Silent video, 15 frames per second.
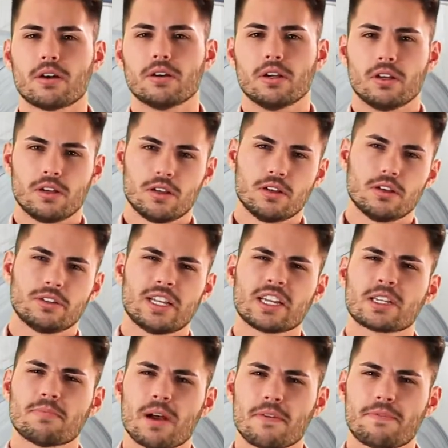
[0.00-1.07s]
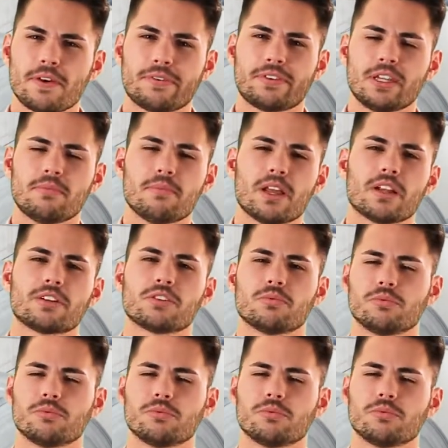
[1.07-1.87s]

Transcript: it takes about 15 minutes.